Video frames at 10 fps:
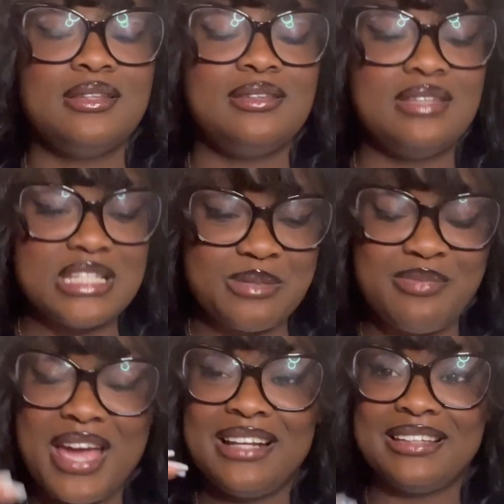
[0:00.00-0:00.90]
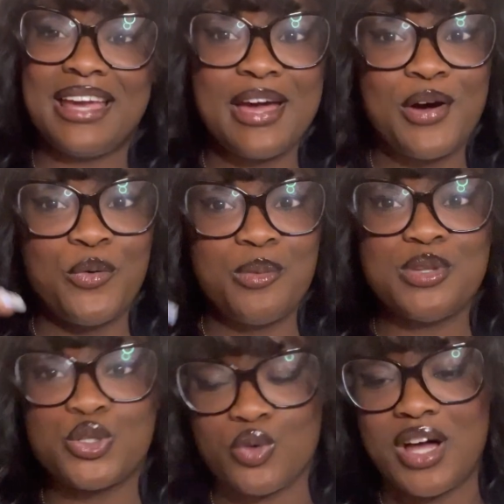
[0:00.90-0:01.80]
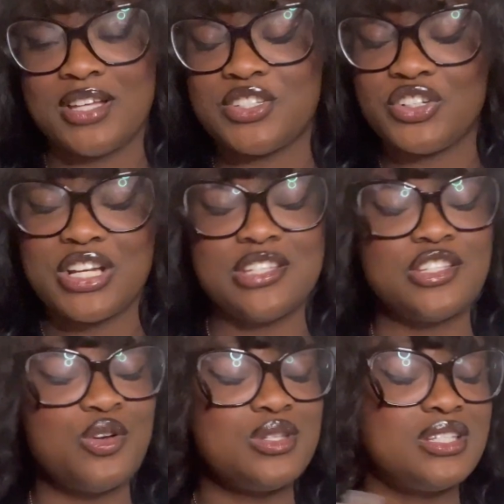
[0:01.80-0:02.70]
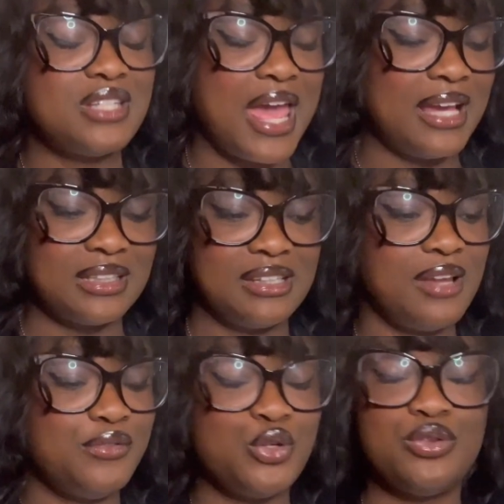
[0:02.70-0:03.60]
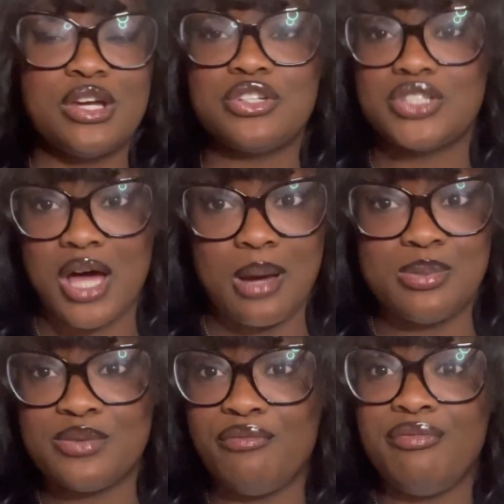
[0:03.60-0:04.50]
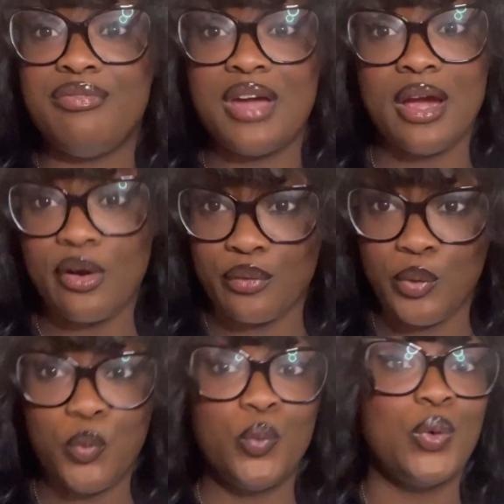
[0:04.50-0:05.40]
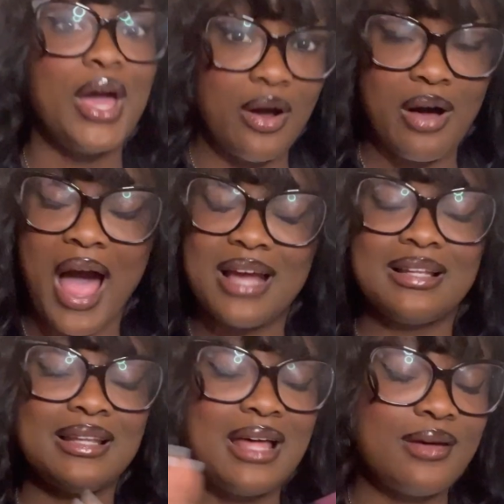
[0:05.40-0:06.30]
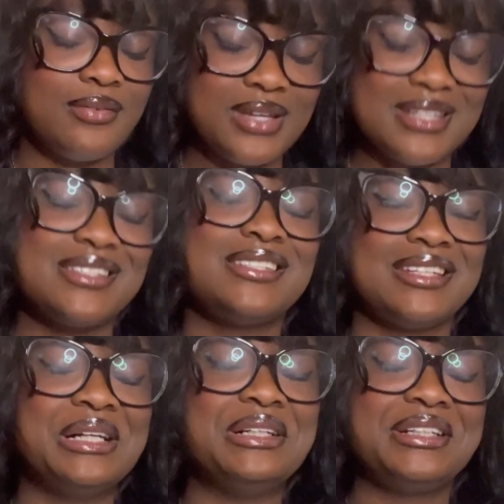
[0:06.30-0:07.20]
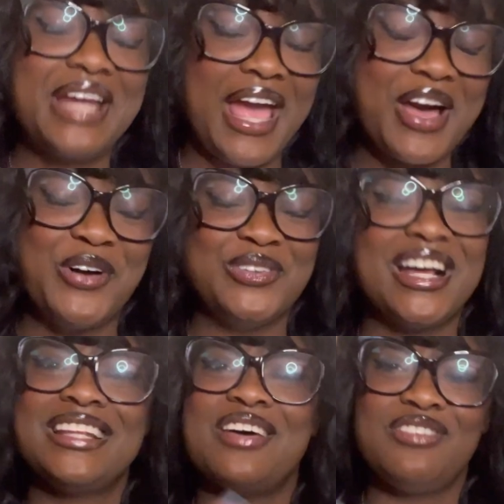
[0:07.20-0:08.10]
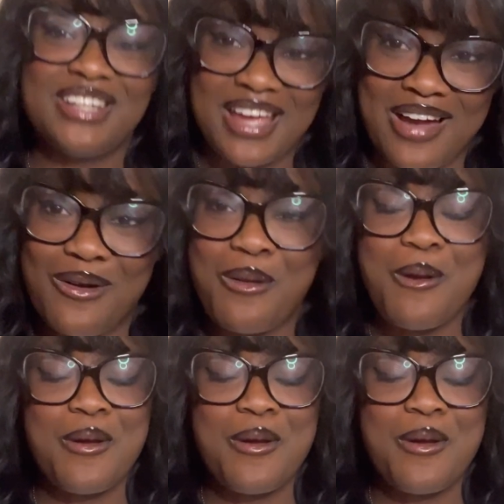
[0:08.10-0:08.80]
The SmackDown women's roster is so stacked, and they do their jobs very well. I love it down.